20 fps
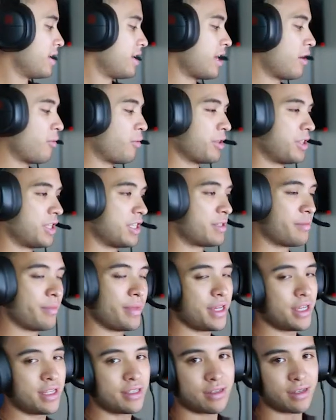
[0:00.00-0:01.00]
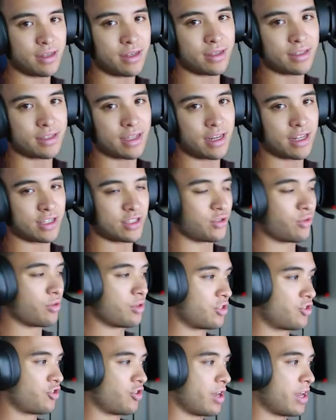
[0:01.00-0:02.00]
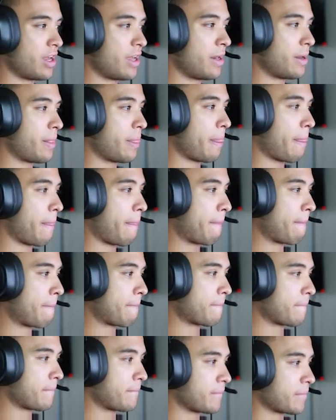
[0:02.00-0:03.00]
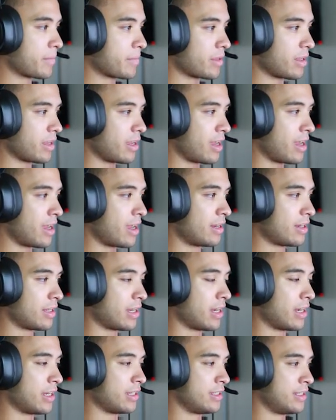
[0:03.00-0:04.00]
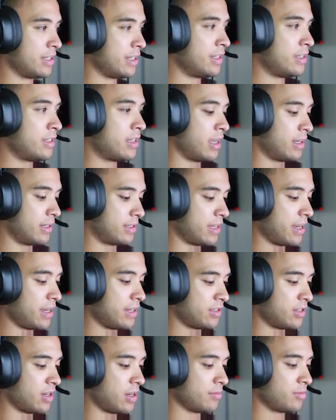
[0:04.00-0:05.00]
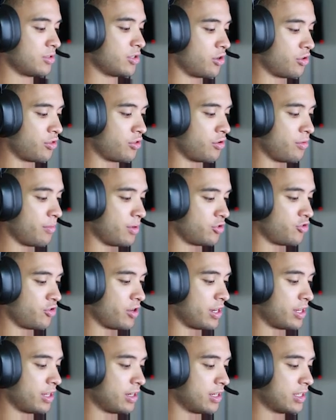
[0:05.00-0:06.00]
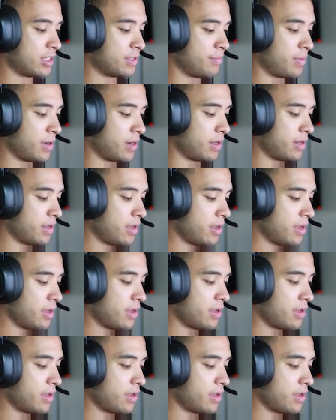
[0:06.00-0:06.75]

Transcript: Now what this means is that I saw the trade and I did like take time to go through my trading list, but